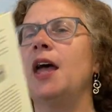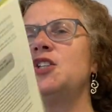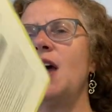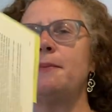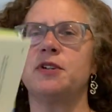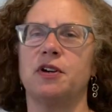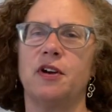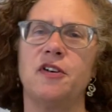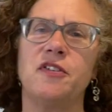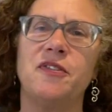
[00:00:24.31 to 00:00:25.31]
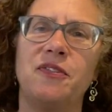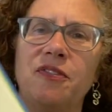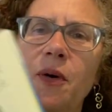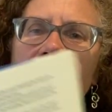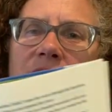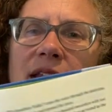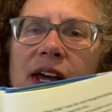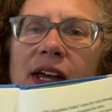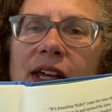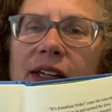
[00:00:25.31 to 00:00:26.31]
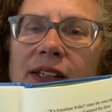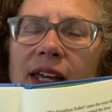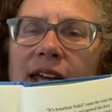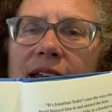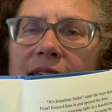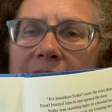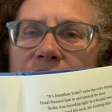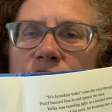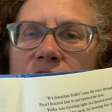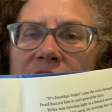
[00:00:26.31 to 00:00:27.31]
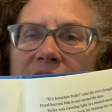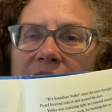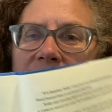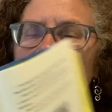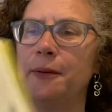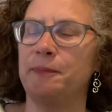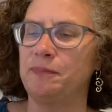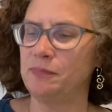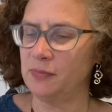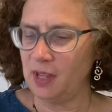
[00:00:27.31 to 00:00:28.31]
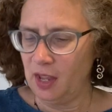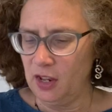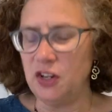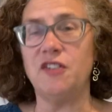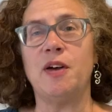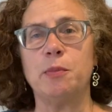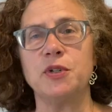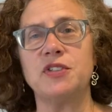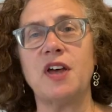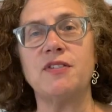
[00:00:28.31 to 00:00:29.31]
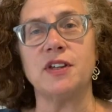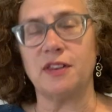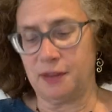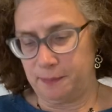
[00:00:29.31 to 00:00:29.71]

Chapter 49, Election Day, November 7th